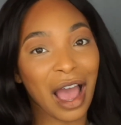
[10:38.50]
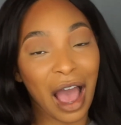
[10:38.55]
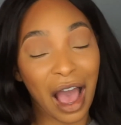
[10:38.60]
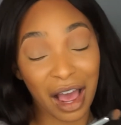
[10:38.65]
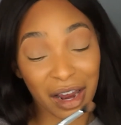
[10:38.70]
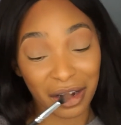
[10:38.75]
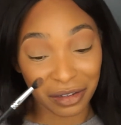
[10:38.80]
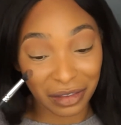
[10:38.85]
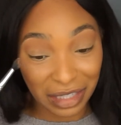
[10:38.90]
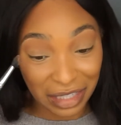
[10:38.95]
I
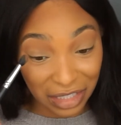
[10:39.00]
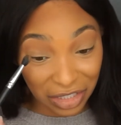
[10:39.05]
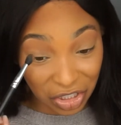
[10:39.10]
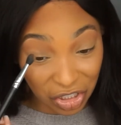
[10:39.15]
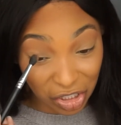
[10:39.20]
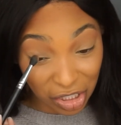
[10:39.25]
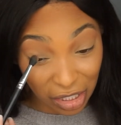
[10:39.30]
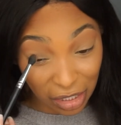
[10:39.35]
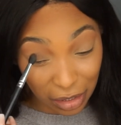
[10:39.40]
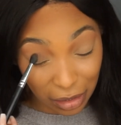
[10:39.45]
don't think it's
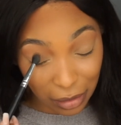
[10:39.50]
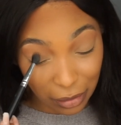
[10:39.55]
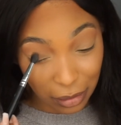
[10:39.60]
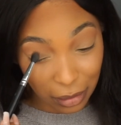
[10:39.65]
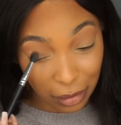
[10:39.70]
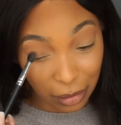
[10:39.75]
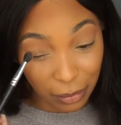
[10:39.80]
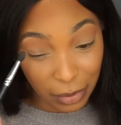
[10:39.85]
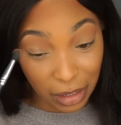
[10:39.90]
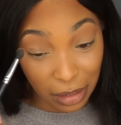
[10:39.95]
cheating
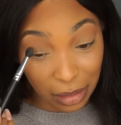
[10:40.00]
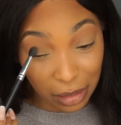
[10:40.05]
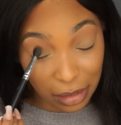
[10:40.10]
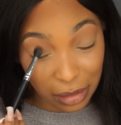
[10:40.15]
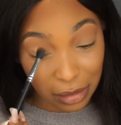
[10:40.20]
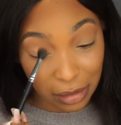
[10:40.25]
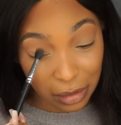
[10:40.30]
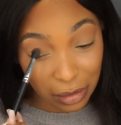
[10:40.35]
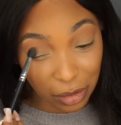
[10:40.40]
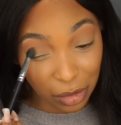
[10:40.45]

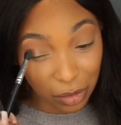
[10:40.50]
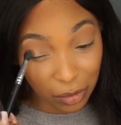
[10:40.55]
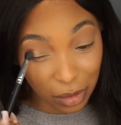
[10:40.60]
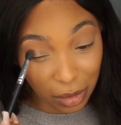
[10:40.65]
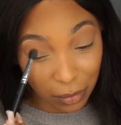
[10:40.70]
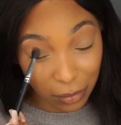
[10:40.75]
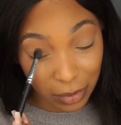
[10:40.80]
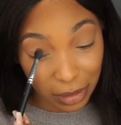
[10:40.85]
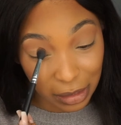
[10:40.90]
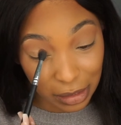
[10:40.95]
because you
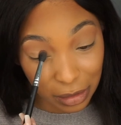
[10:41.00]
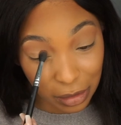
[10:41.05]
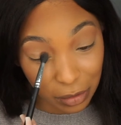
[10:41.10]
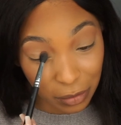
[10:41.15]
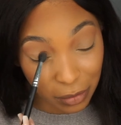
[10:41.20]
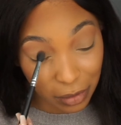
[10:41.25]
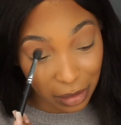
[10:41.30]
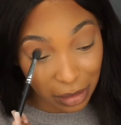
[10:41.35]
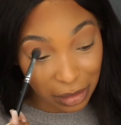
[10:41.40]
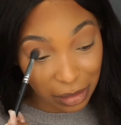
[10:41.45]
can really do
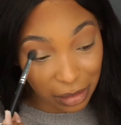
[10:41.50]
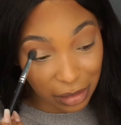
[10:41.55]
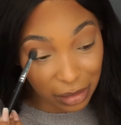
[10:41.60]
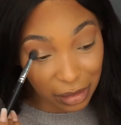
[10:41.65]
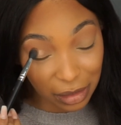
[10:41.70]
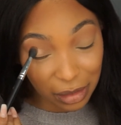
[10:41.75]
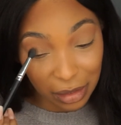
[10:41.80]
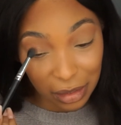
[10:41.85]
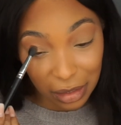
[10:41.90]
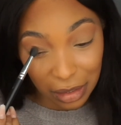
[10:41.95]
this
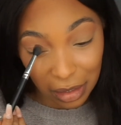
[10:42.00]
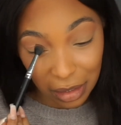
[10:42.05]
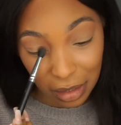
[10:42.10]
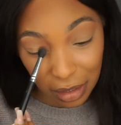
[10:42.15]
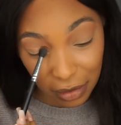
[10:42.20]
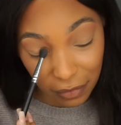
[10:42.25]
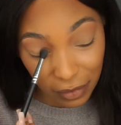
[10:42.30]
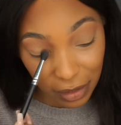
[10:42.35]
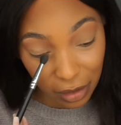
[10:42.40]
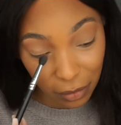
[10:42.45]

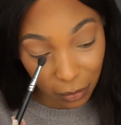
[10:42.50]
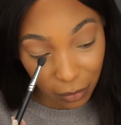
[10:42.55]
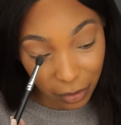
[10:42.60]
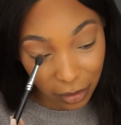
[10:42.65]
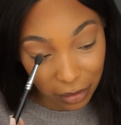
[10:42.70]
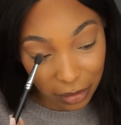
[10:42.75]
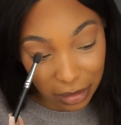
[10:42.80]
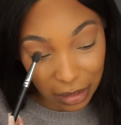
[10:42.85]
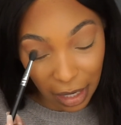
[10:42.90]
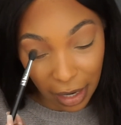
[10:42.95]
even in
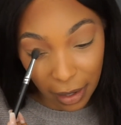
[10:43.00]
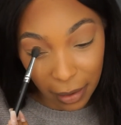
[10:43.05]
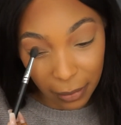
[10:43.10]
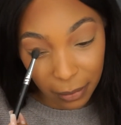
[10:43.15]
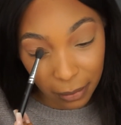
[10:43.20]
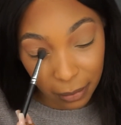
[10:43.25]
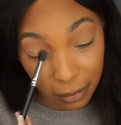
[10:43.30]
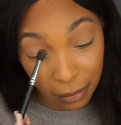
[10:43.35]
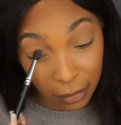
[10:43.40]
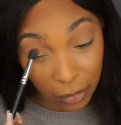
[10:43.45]
real time.
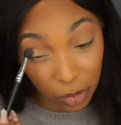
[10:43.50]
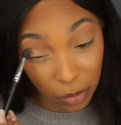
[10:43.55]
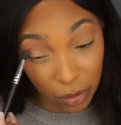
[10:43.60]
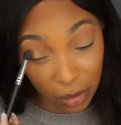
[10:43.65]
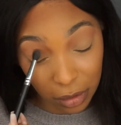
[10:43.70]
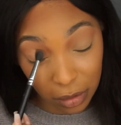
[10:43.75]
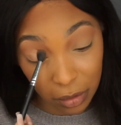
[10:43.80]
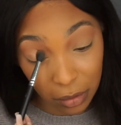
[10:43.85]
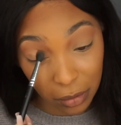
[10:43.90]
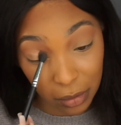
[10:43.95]
You
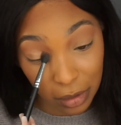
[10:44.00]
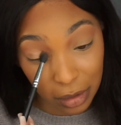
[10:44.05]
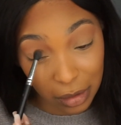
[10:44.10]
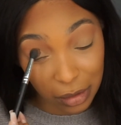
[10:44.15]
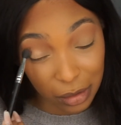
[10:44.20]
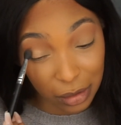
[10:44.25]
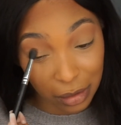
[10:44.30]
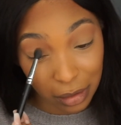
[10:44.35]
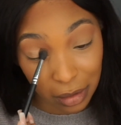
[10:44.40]
can do this.